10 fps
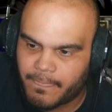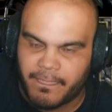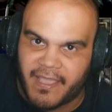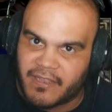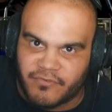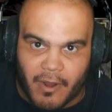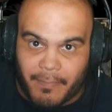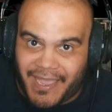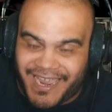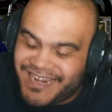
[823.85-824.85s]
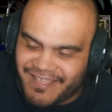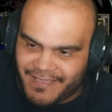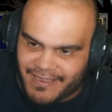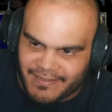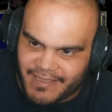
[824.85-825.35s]
They can drop
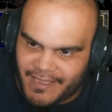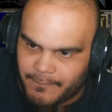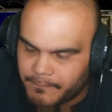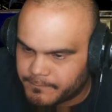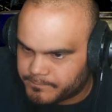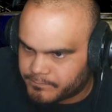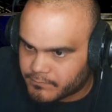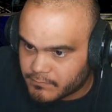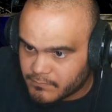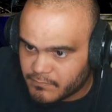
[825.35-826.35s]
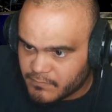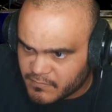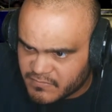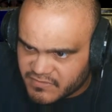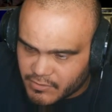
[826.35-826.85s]
anything in the game.
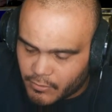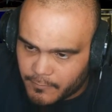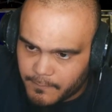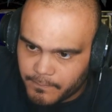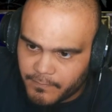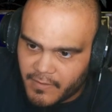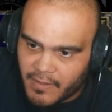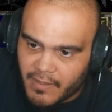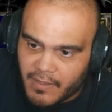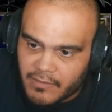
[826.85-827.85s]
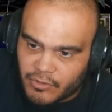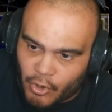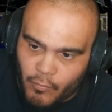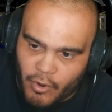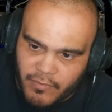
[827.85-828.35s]
So
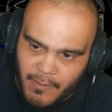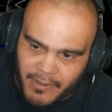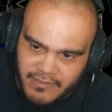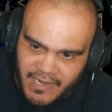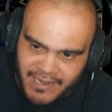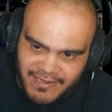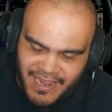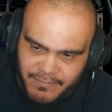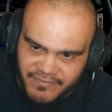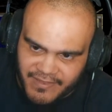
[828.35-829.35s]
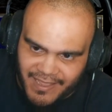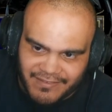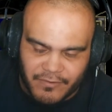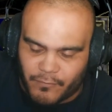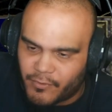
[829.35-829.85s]
don't worry about the end game
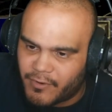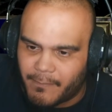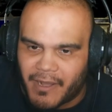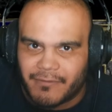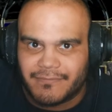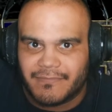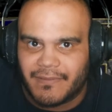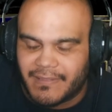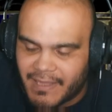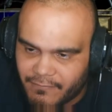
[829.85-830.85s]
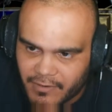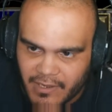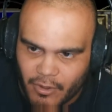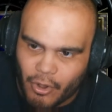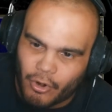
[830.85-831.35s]
stats. Don't worry about
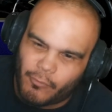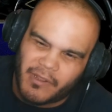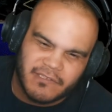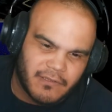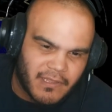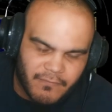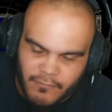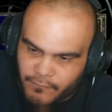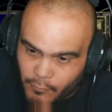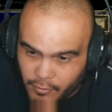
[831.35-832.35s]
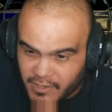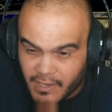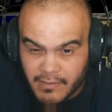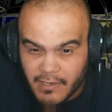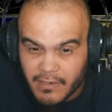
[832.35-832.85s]
leveling all the way to level
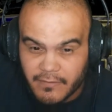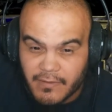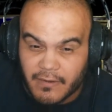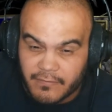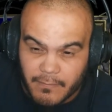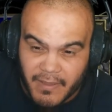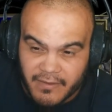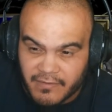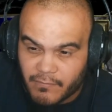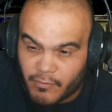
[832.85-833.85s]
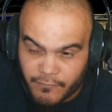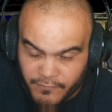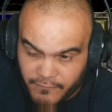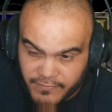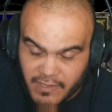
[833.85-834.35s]
40, I think it is, that it's the max level, or
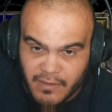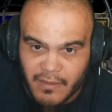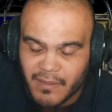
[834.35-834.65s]
50.